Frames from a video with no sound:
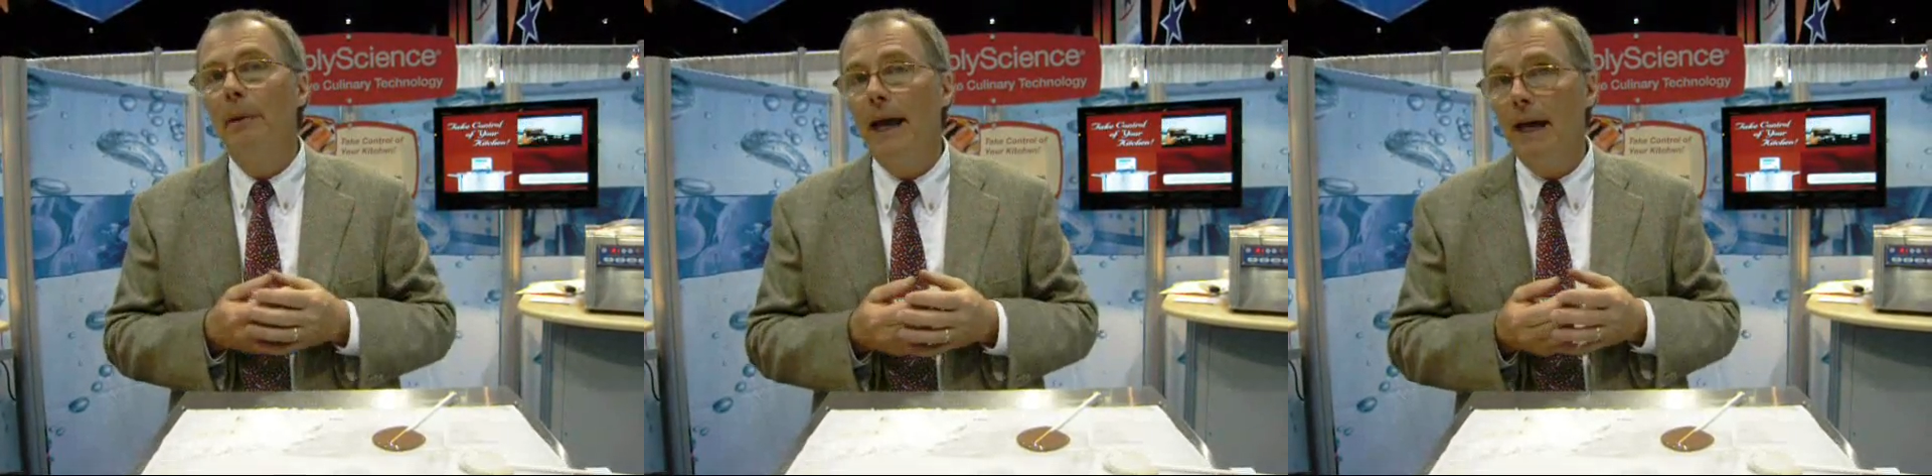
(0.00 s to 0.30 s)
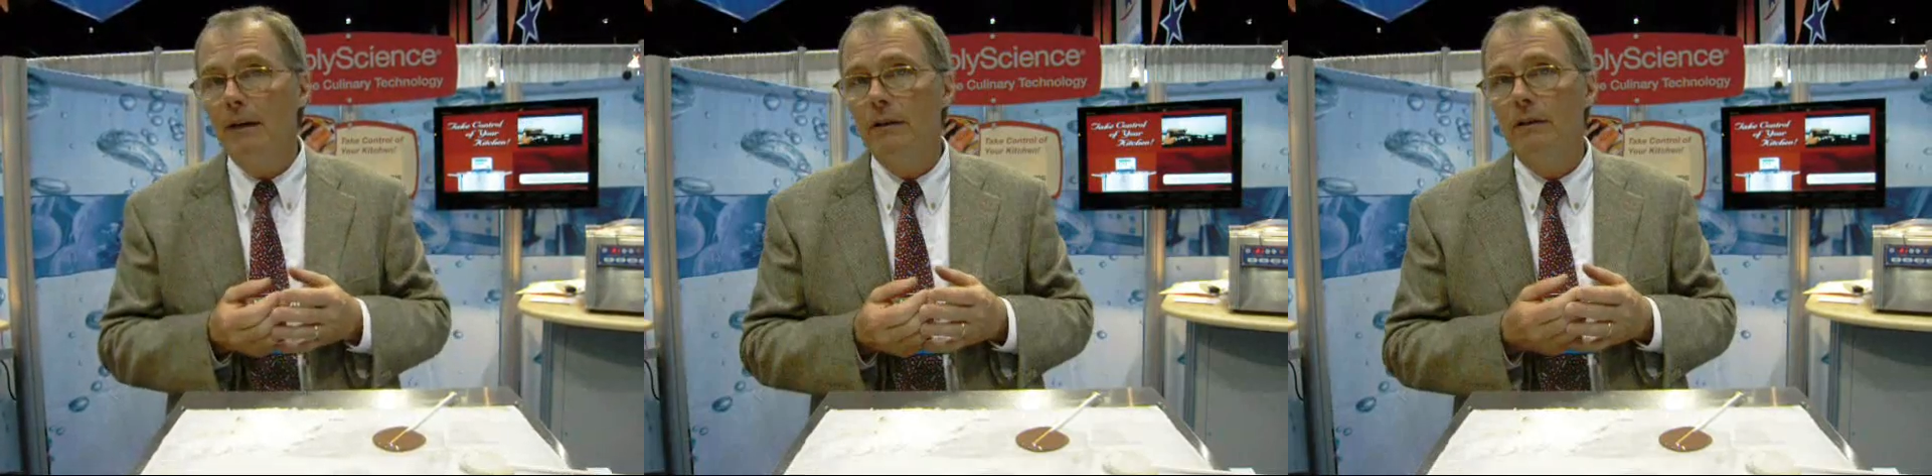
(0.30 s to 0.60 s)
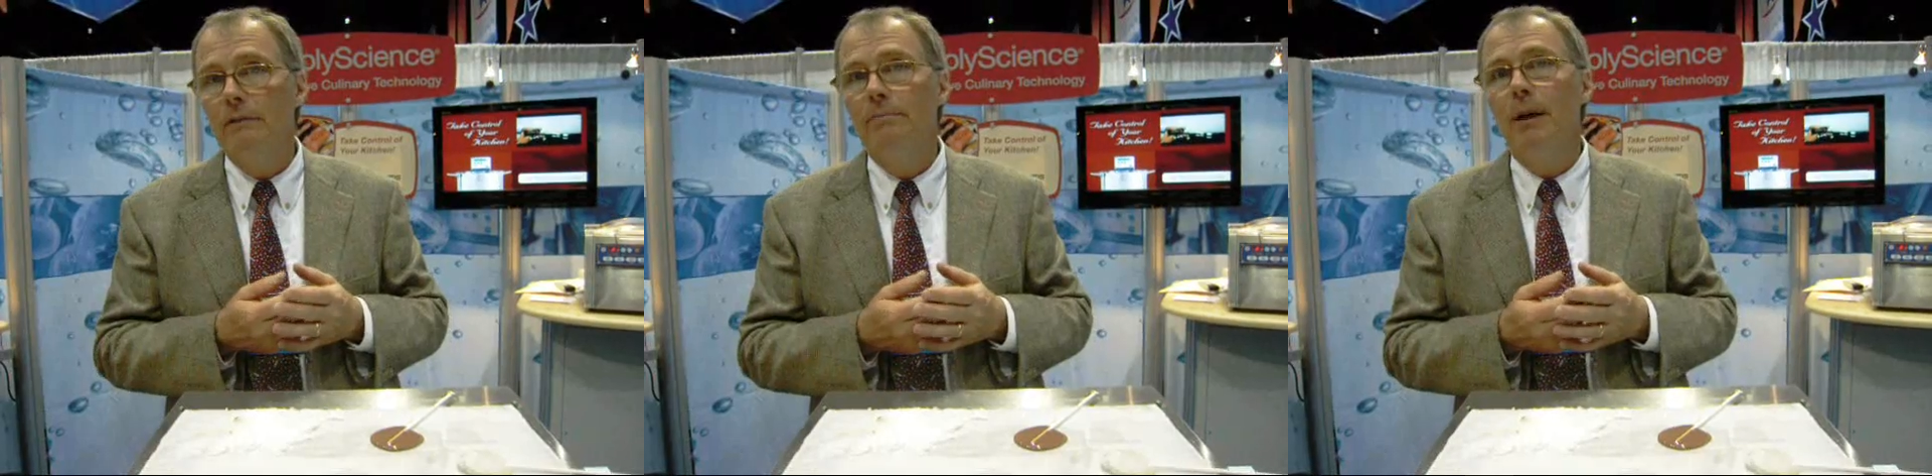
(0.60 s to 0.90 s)
pattern of
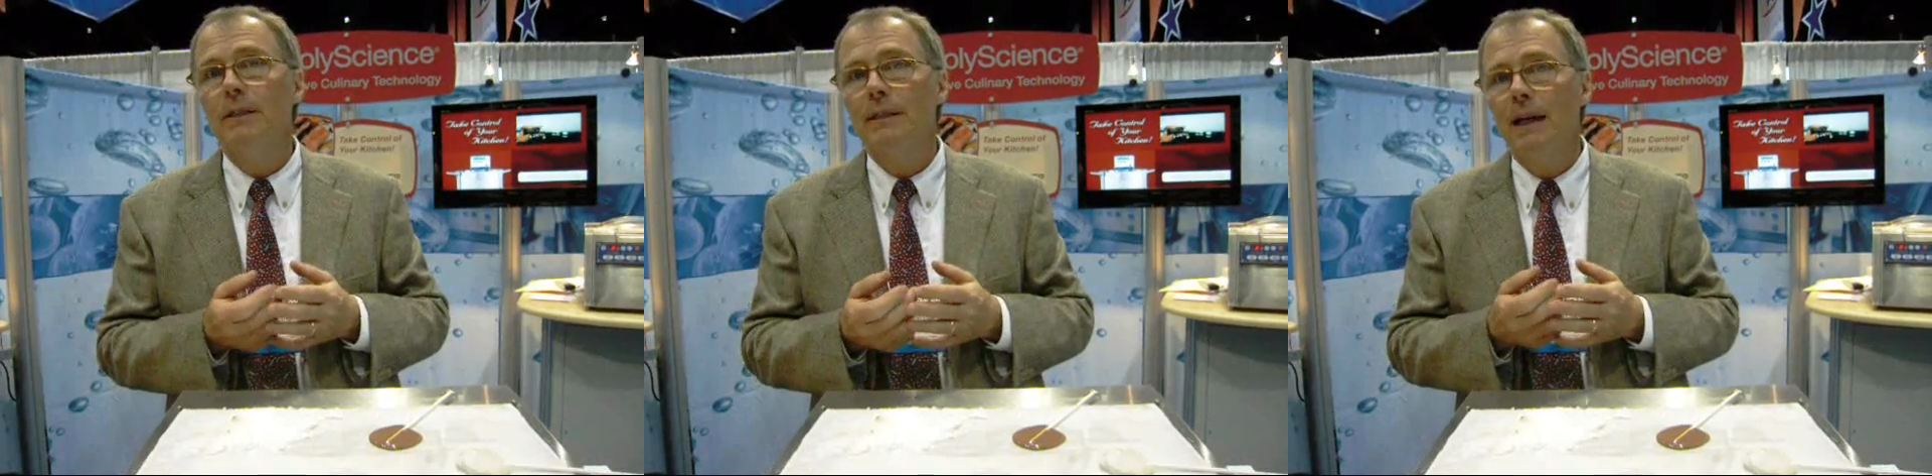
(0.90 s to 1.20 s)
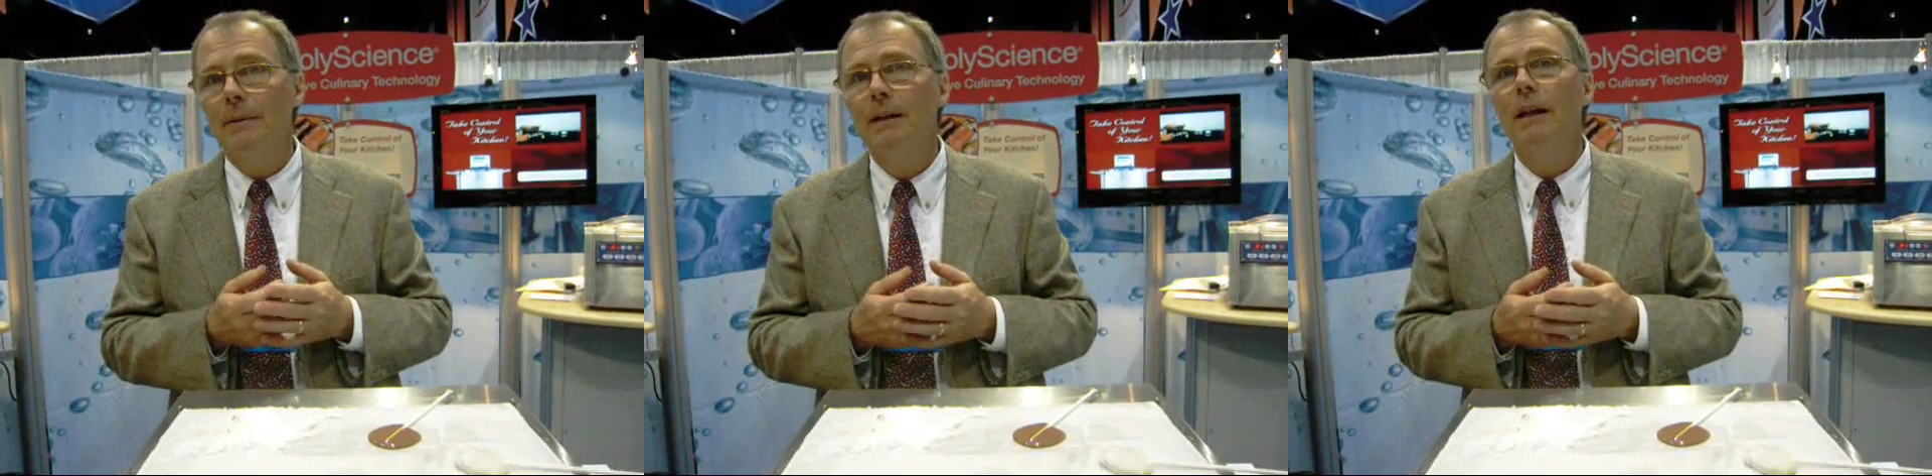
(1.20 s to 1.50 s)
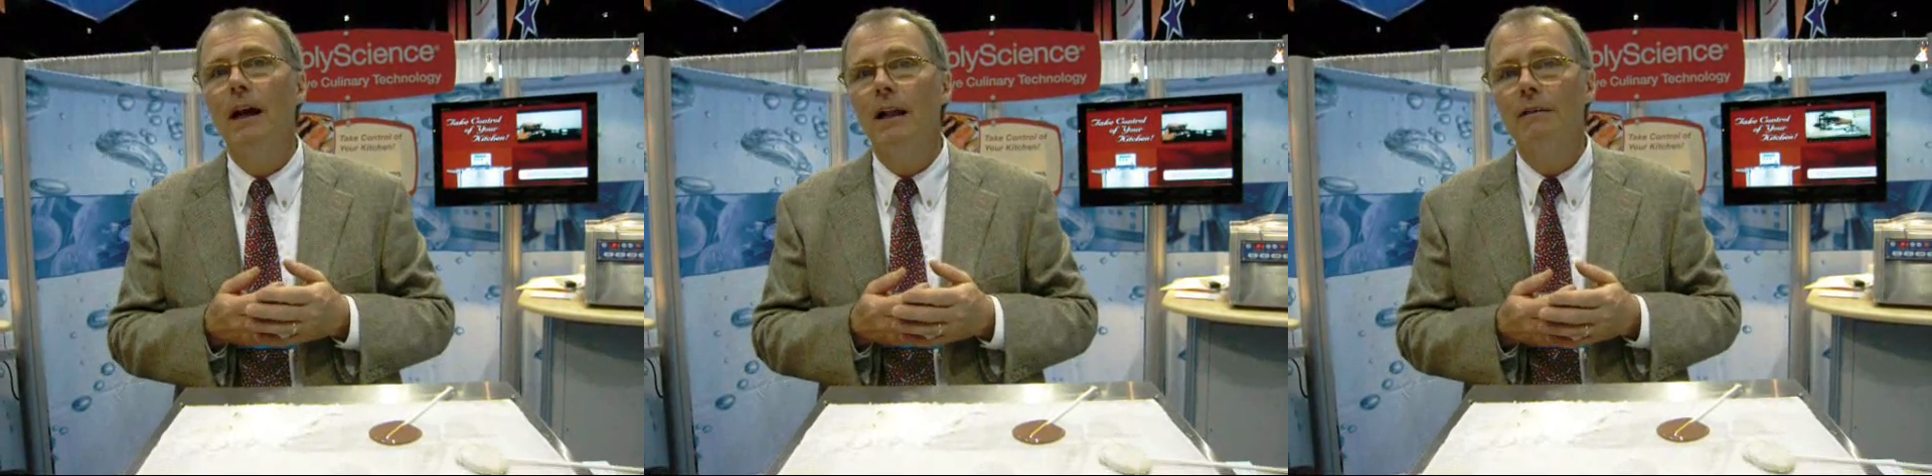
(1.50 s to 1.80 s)
balsamic and
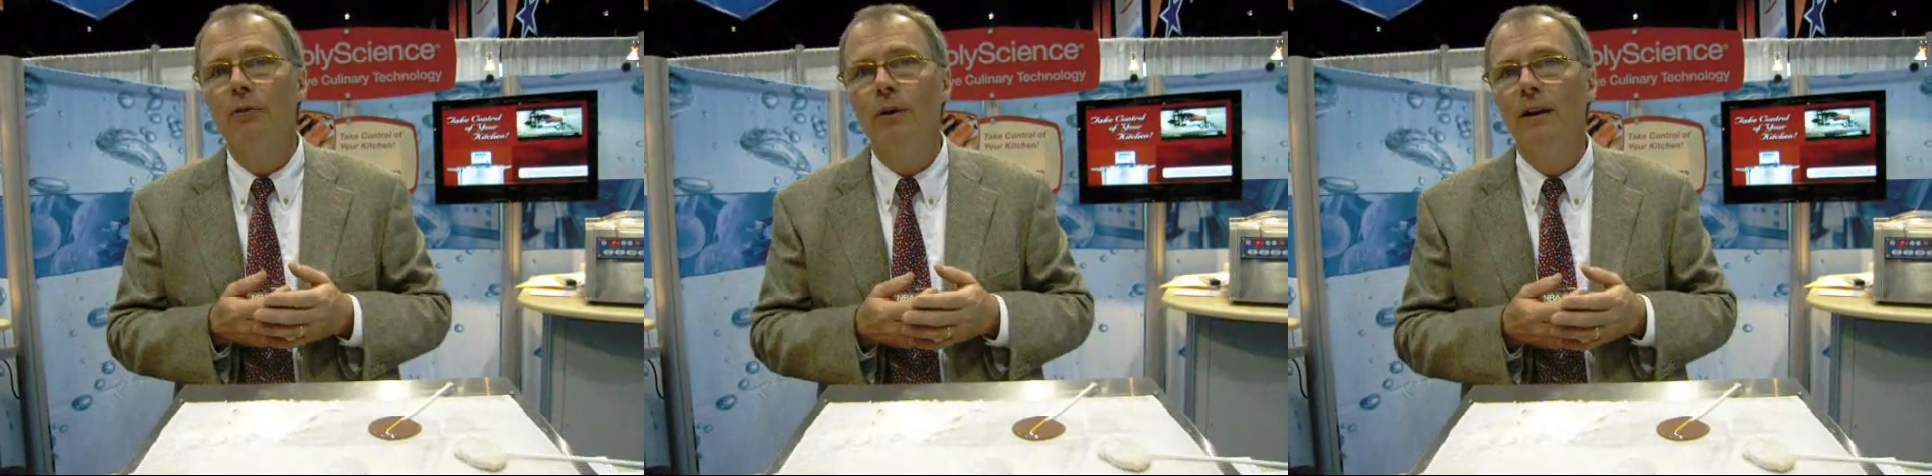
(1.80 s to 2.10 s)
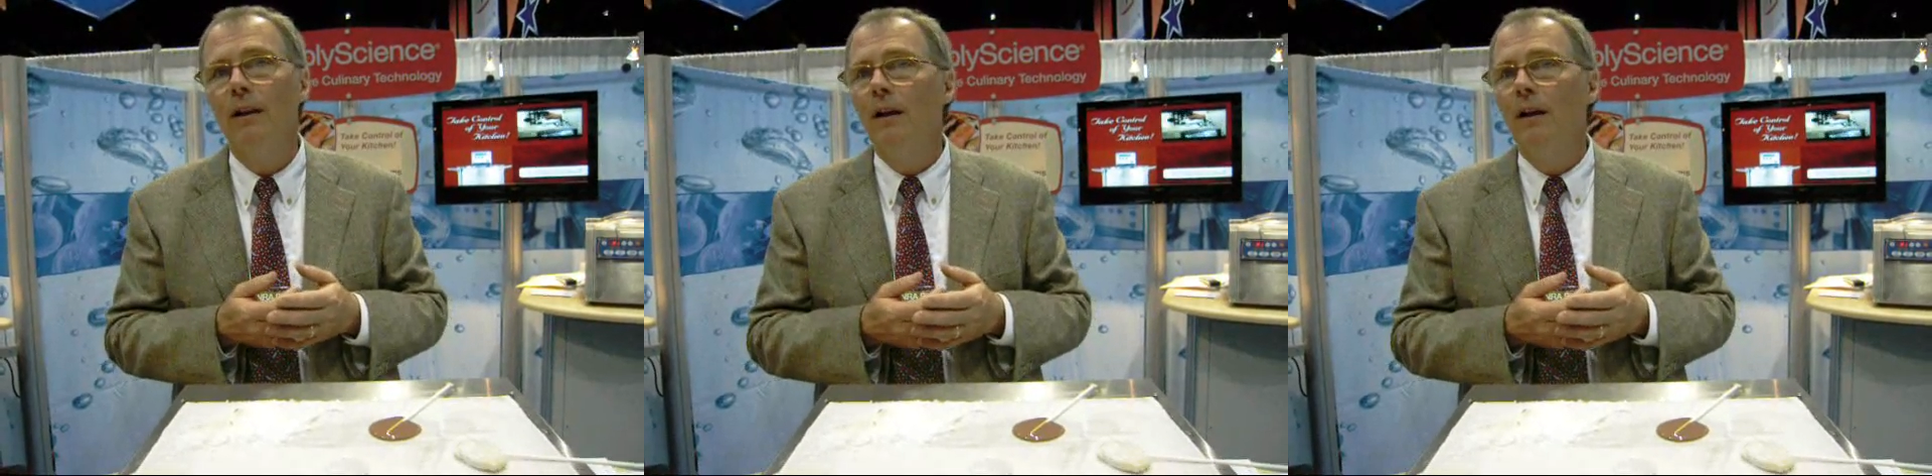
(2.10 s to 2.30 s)
olive oil,